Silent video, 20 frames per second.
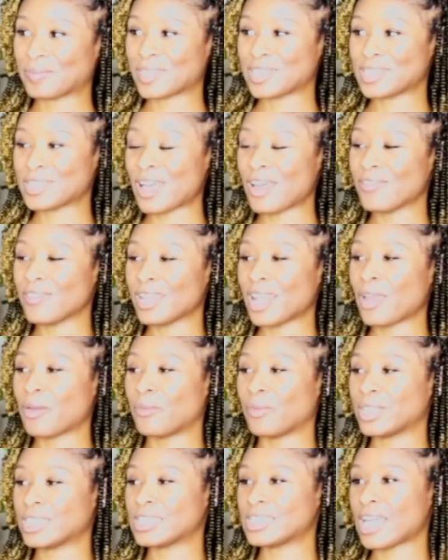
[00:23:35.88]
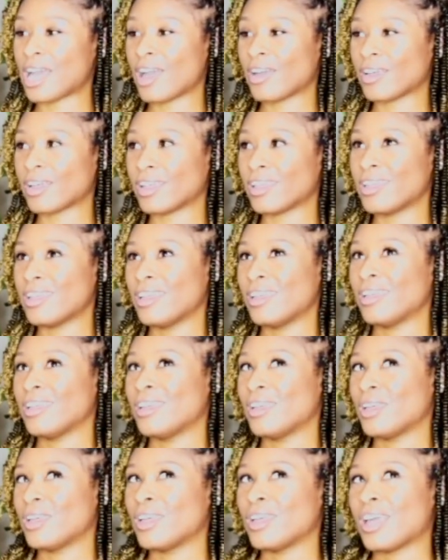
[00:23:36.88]
So I feel like once I
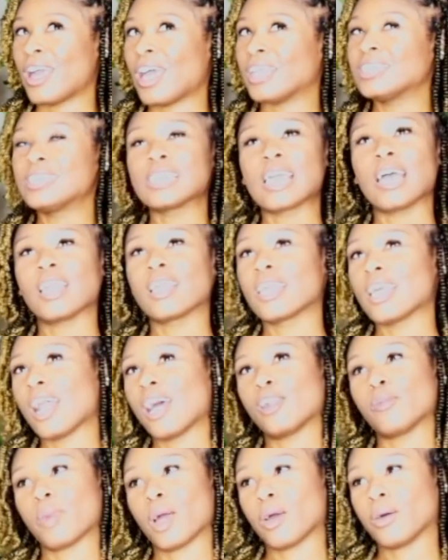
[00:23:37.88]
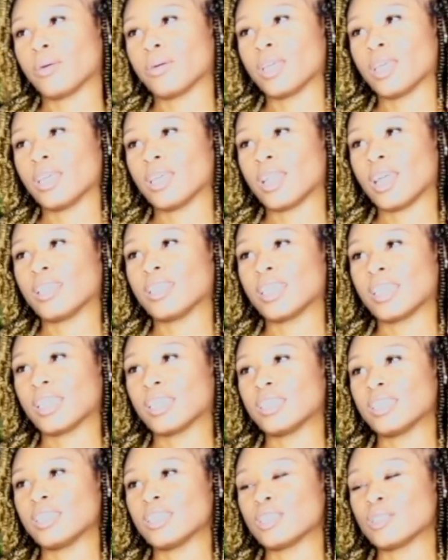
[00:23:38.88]
just got to get out of my own head, I think
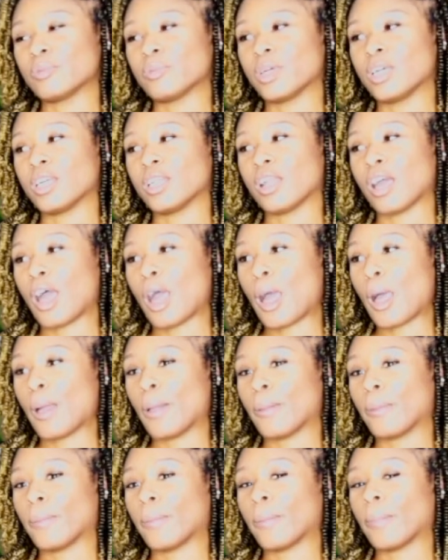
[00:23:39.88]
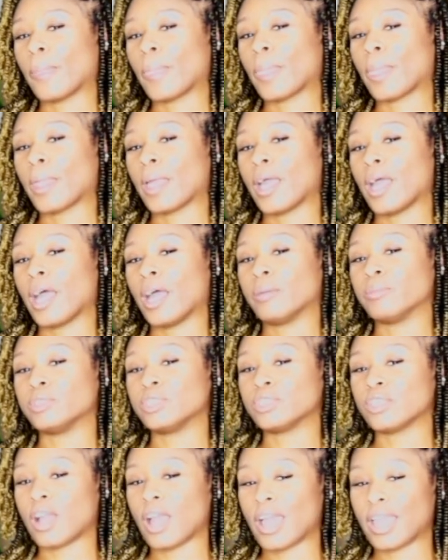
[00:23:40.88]
it is. But I'm
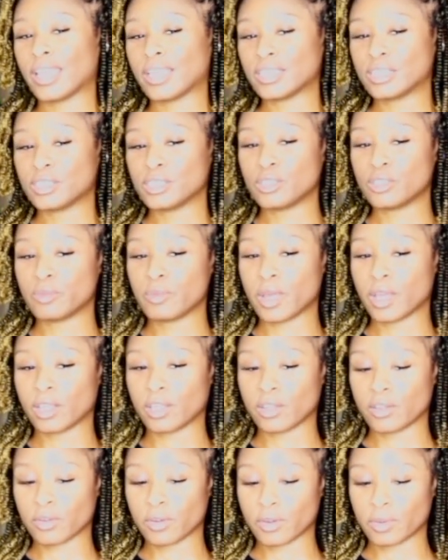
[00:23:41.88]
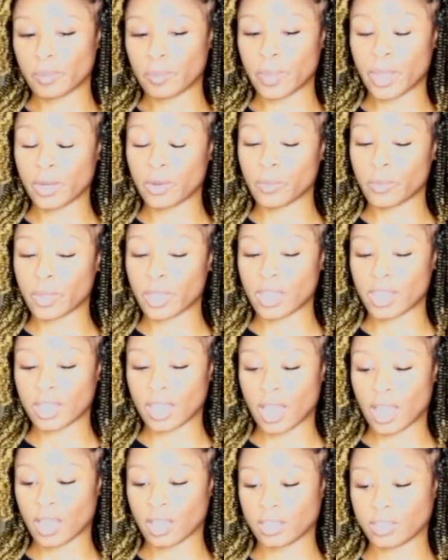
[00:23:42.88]
trying to do better with
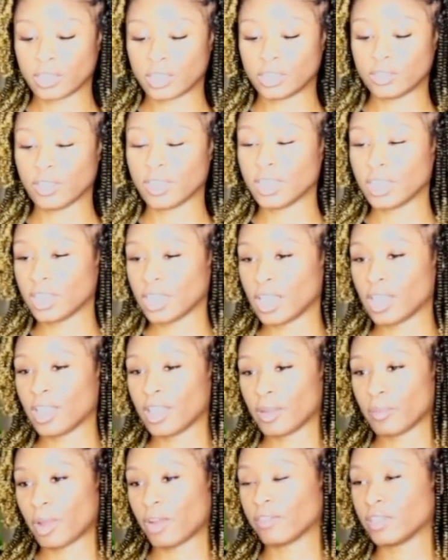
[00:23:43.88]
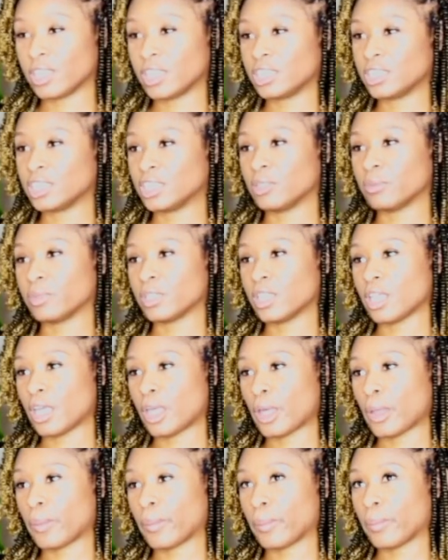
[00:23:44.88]
strengthening my relationship with
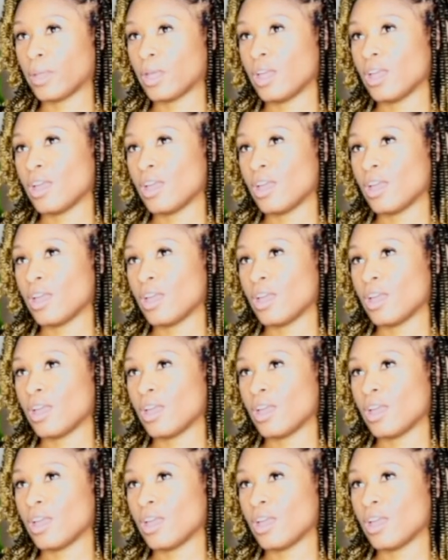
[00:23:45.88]
Him.